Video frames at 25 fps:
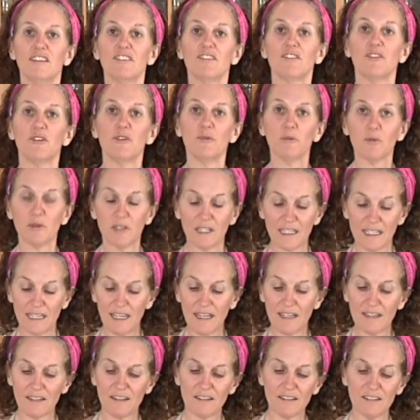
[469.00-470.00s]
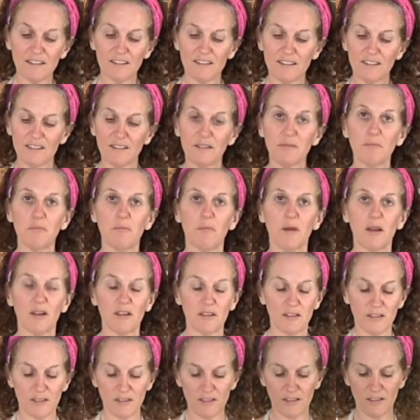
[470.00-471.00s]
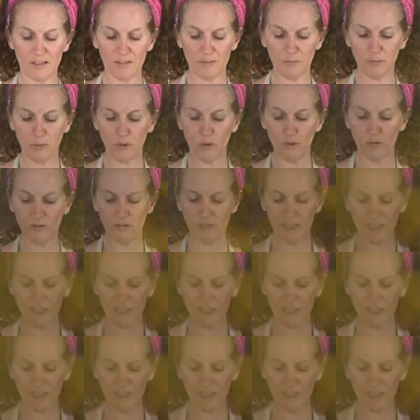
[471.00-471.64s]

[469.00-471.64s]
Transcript: So you want to get a nice mug and pour